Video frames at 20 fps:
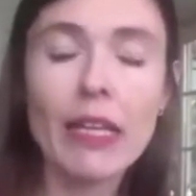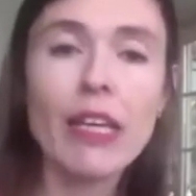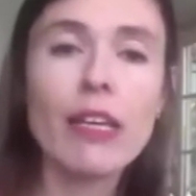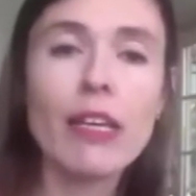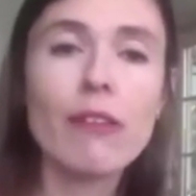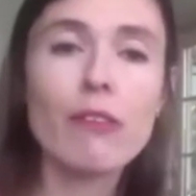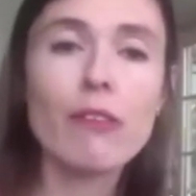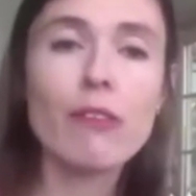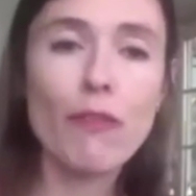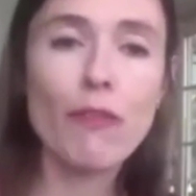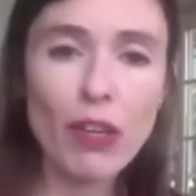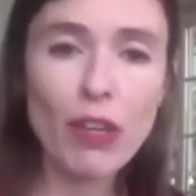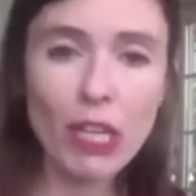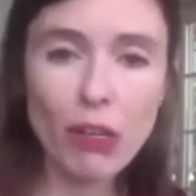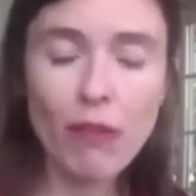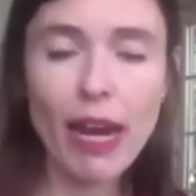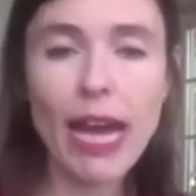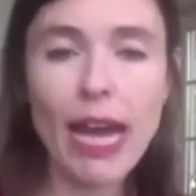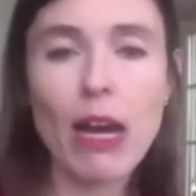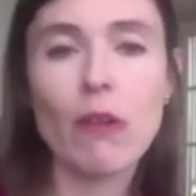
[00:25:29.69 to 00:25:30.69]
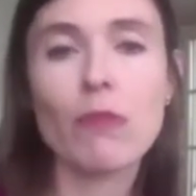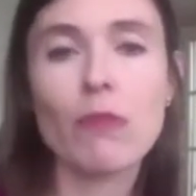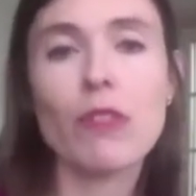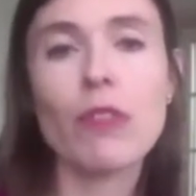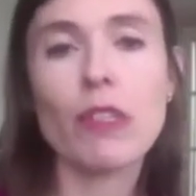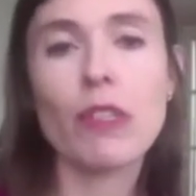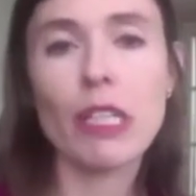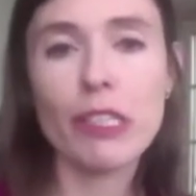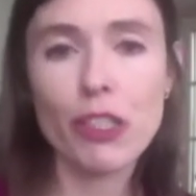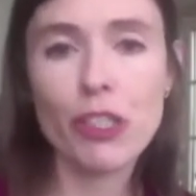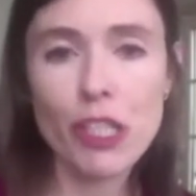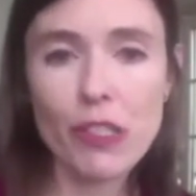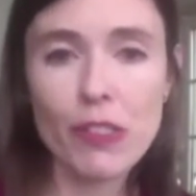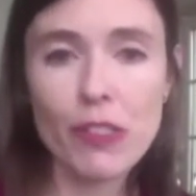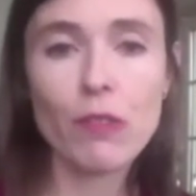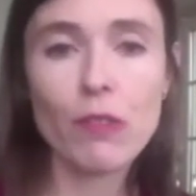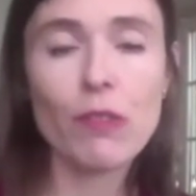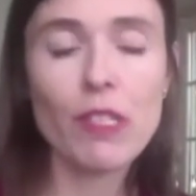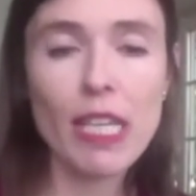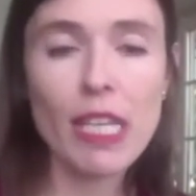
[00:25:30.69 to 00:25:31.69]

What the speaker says: to figure out the logistical